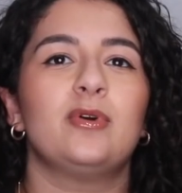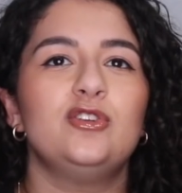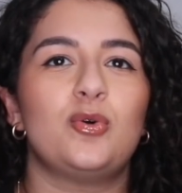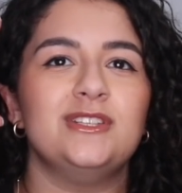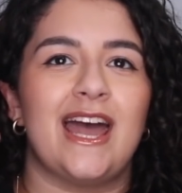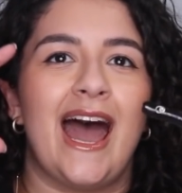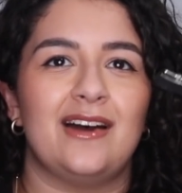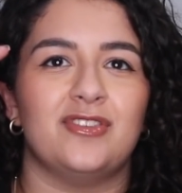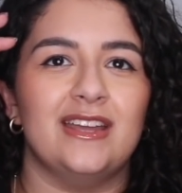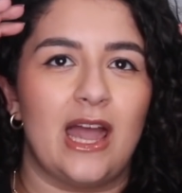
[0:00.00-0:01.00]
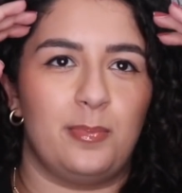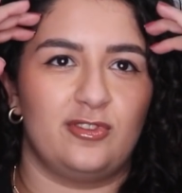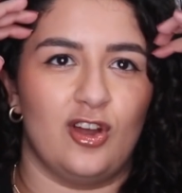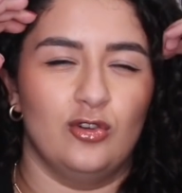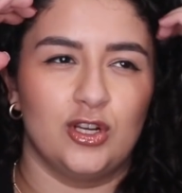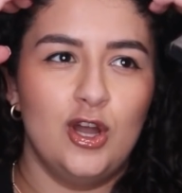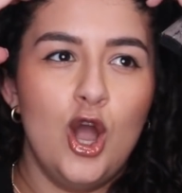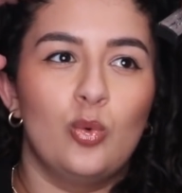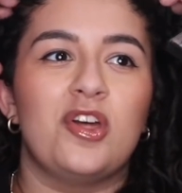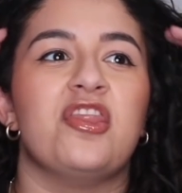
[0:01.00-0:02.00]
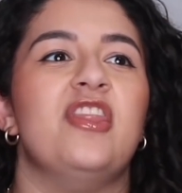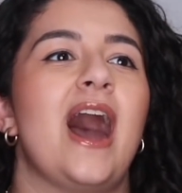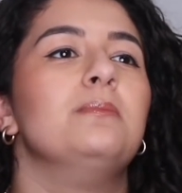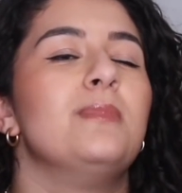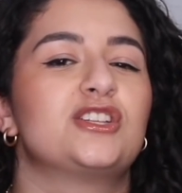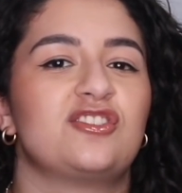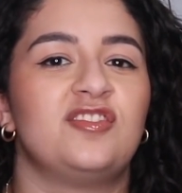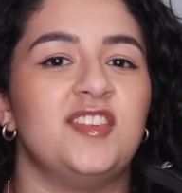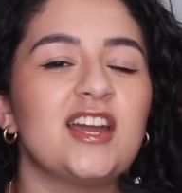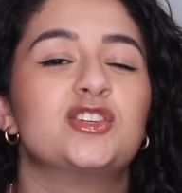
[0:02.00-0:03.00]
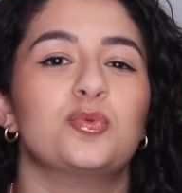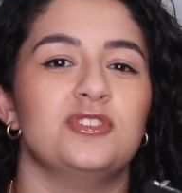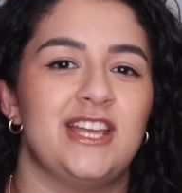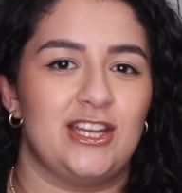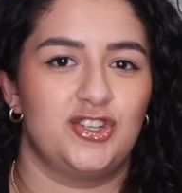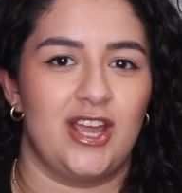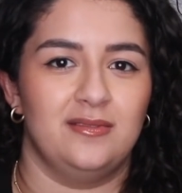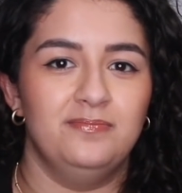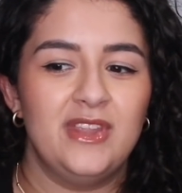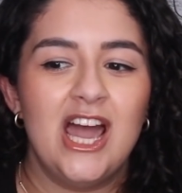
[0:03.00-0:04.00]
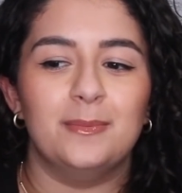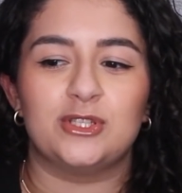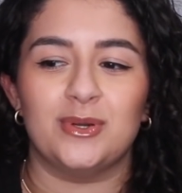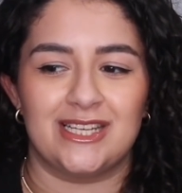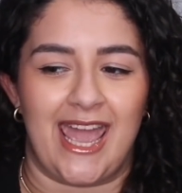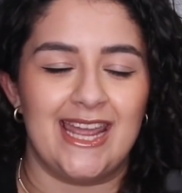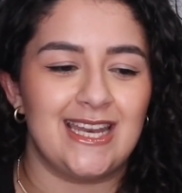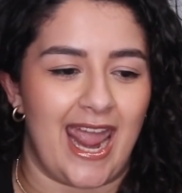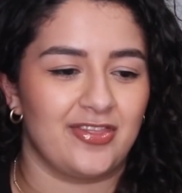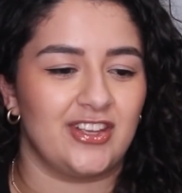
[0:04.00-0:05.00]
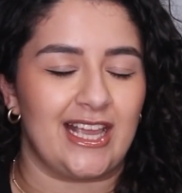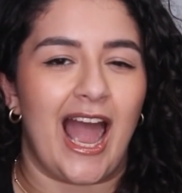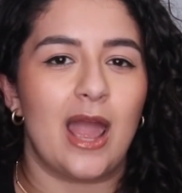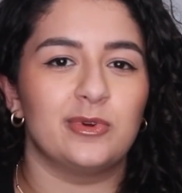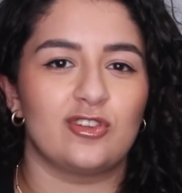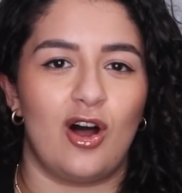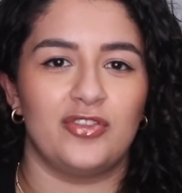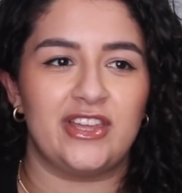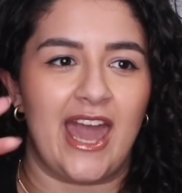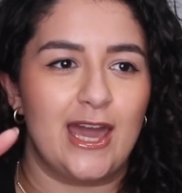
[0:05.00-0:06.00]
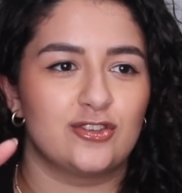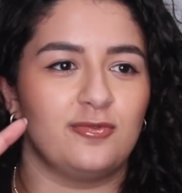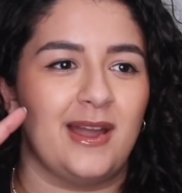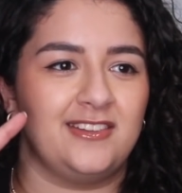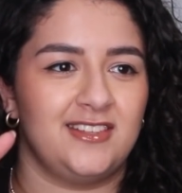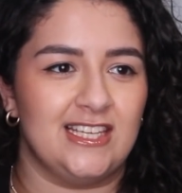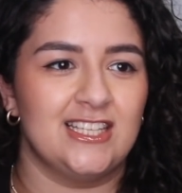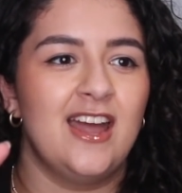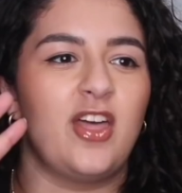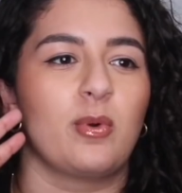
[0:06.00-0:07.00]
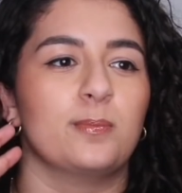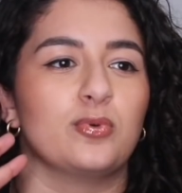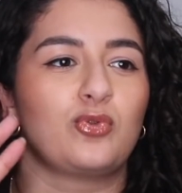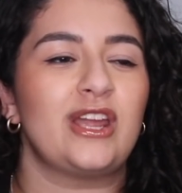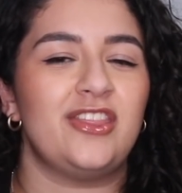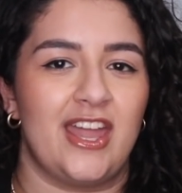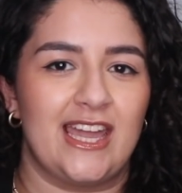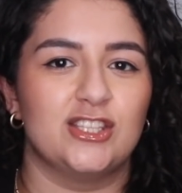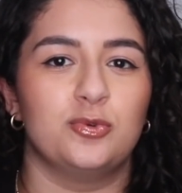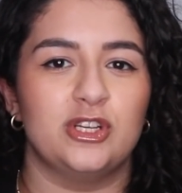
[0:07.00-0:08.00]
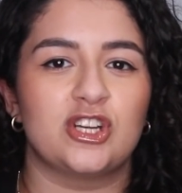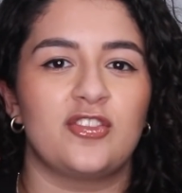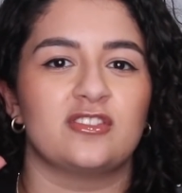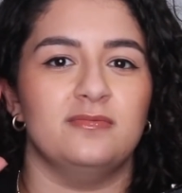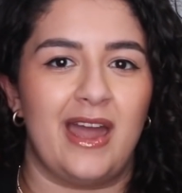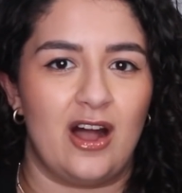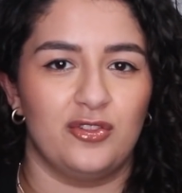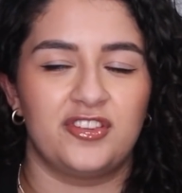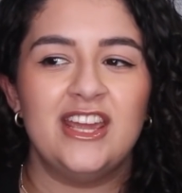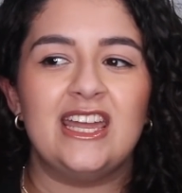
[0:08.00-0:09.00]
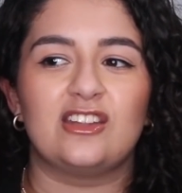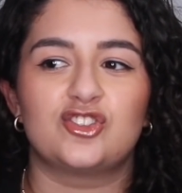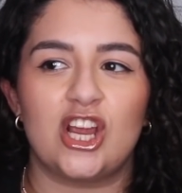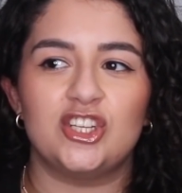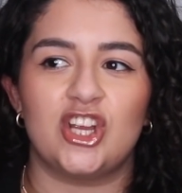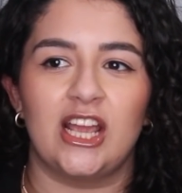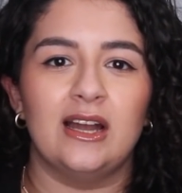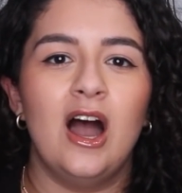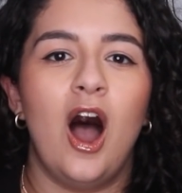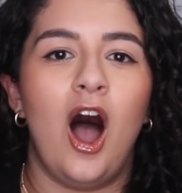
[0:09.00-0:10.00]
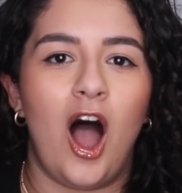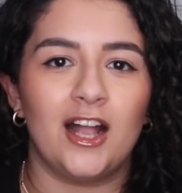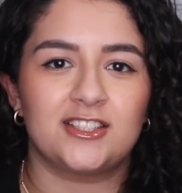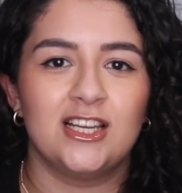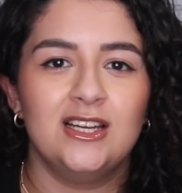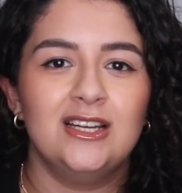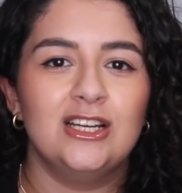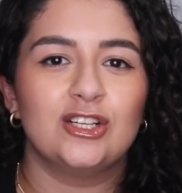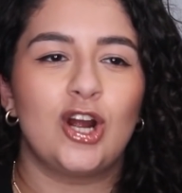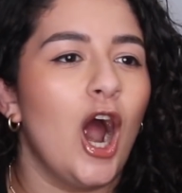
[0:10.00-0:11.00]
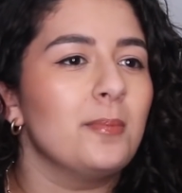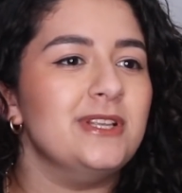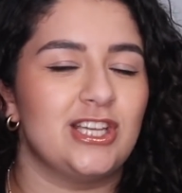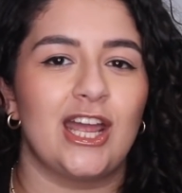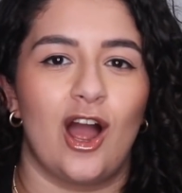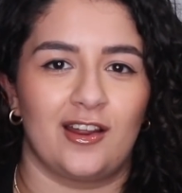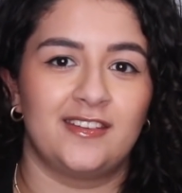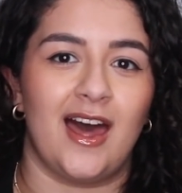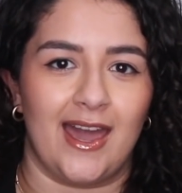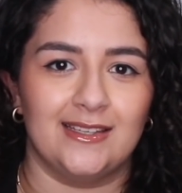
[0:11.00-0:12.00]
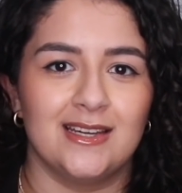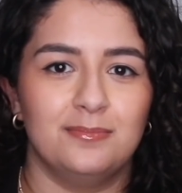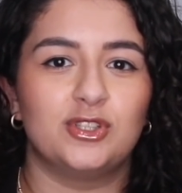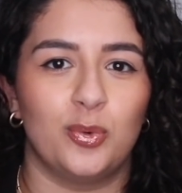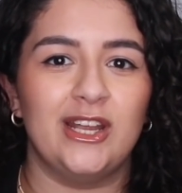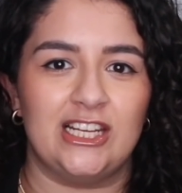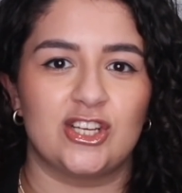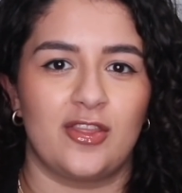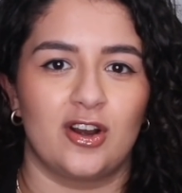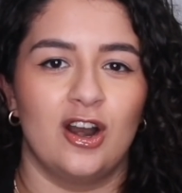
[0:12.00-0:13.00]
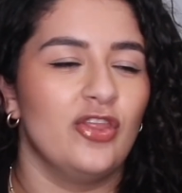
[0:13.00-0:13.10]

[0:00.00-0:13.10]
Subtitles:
are you going to have an episode with that much sexual tension between Kate and Anthony? I was on the edge of my seat. They were breathing into each other's mouths, exchanging hot carbon dioxide between each other